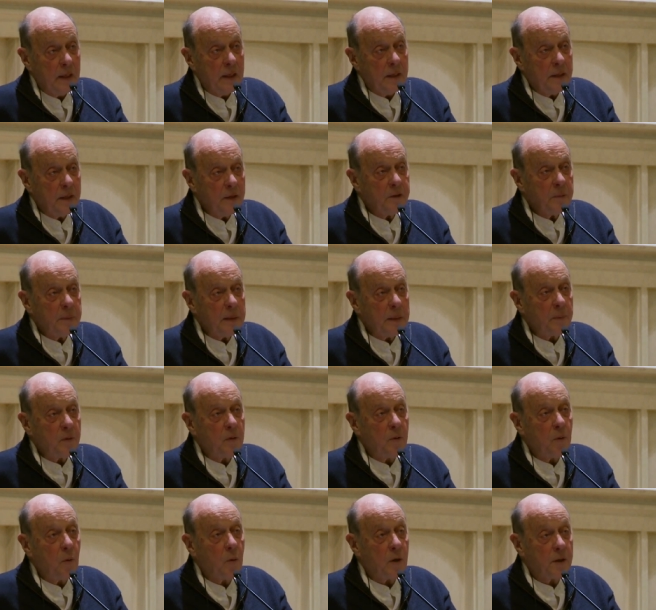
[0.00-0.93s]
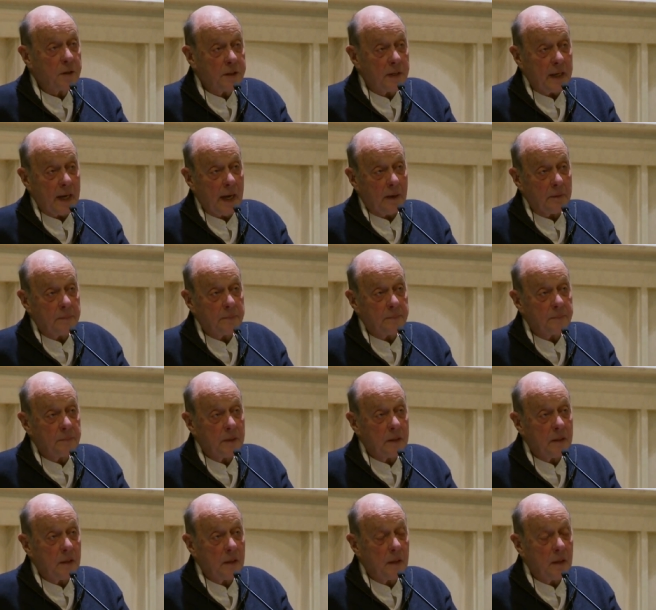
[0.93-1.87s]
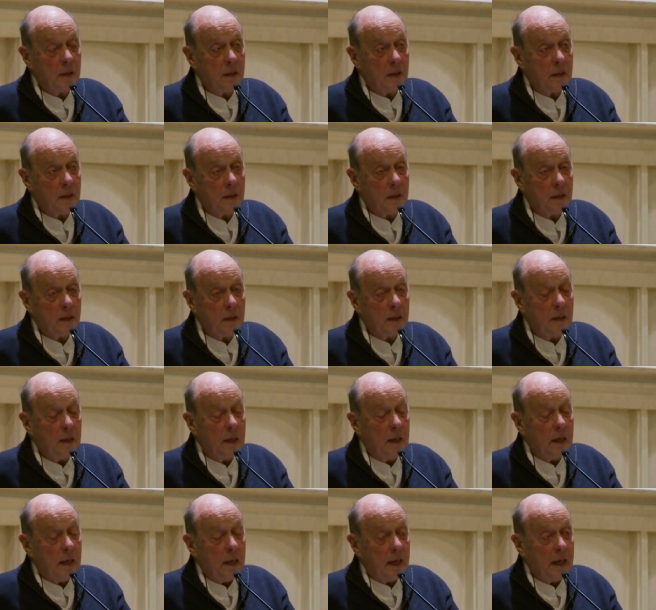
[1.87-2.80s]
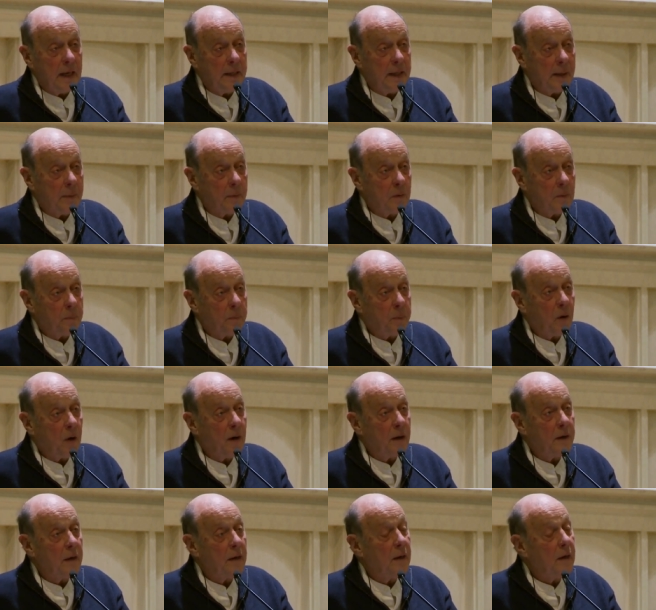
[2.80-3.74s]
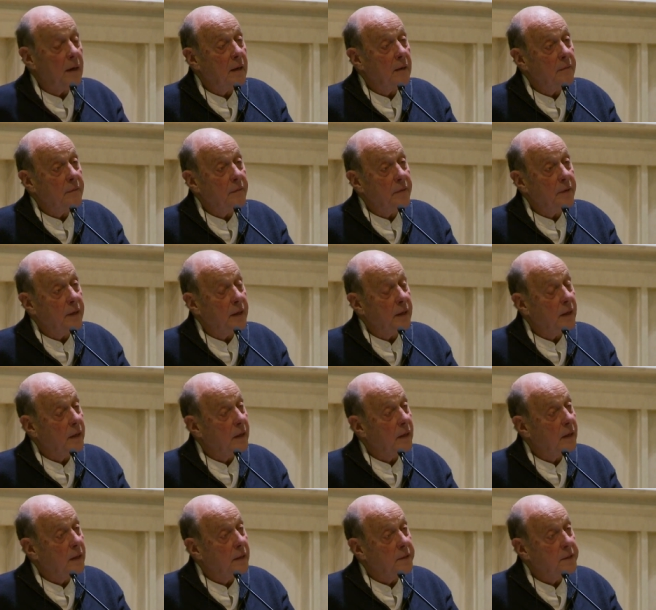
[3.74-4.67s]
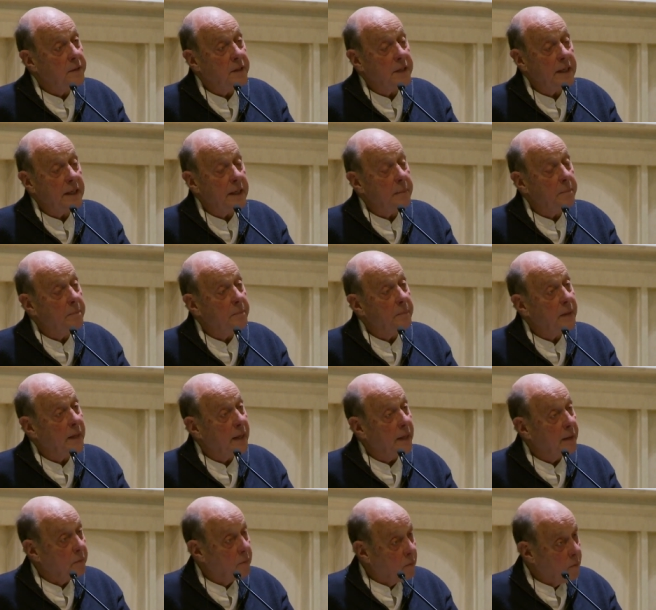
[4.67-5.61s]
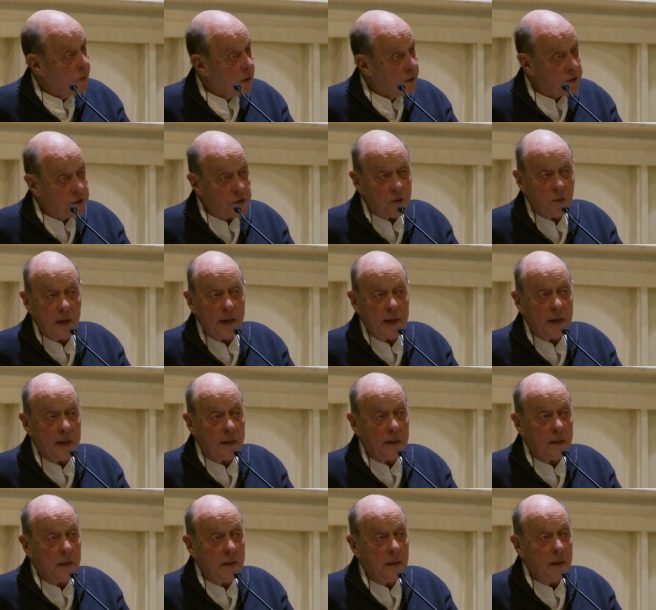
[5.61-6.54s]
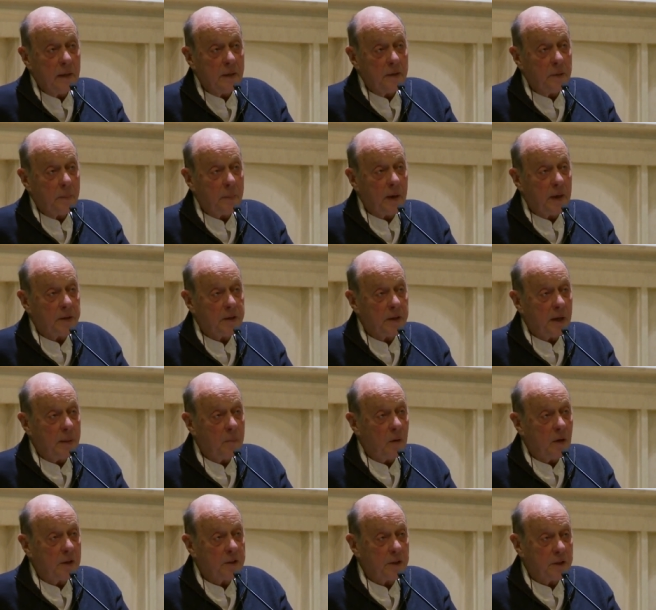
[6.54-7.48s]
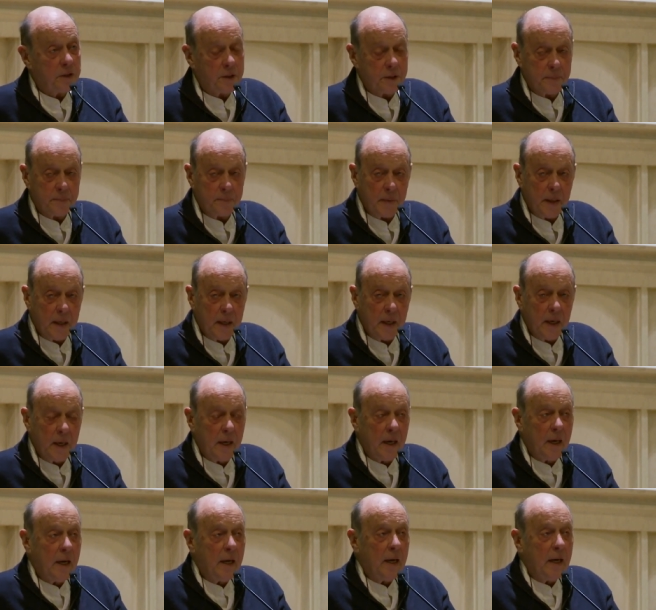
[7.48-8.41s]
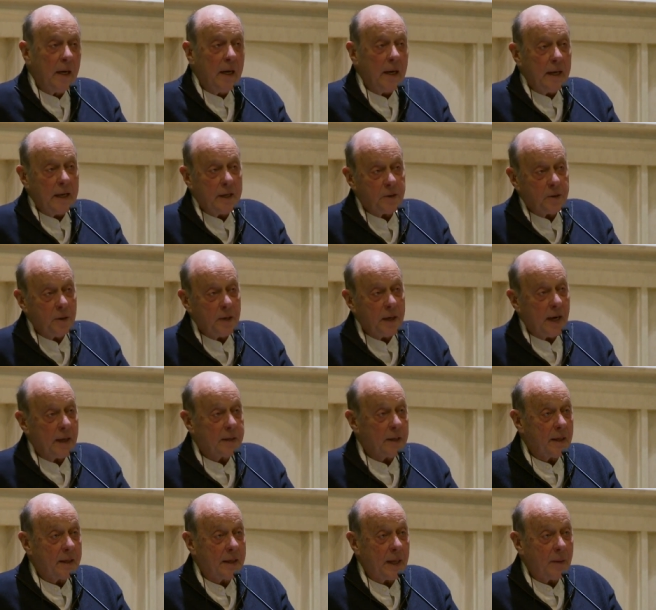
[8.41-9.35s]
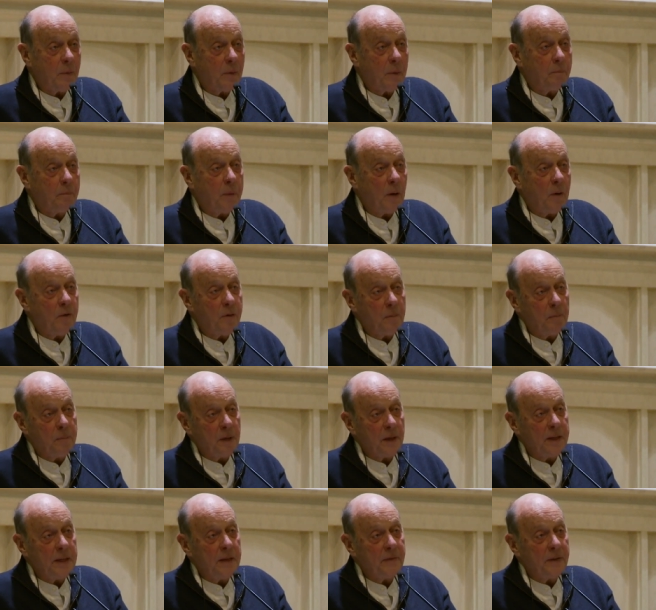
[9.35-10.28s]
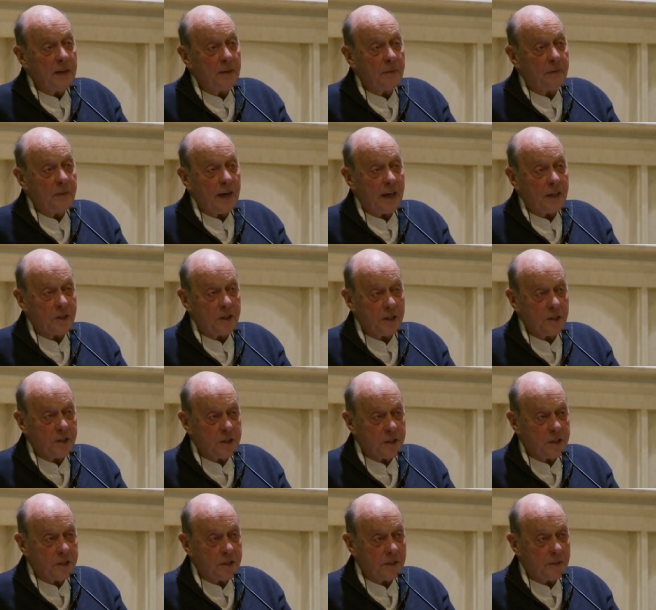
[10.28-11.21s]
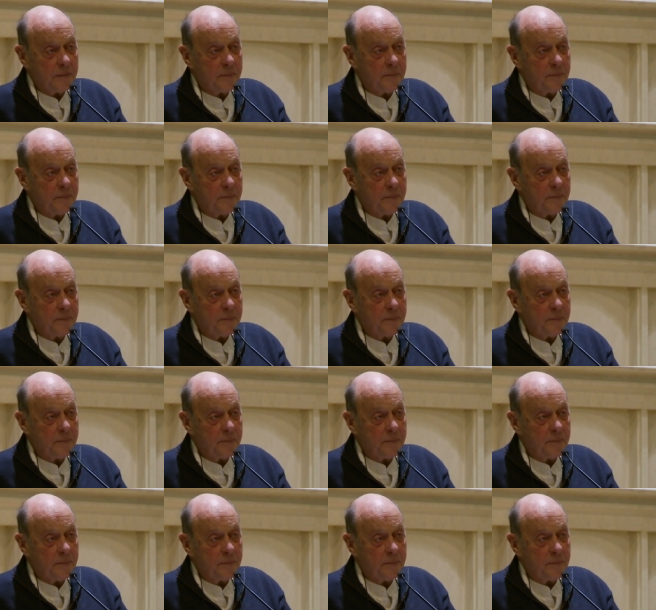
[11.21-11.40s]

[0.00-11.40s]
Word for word: They're the people who worked it out. Uh, and they were part of the team that was draining the Pontine marshes. It turned out that they were both believing fascists,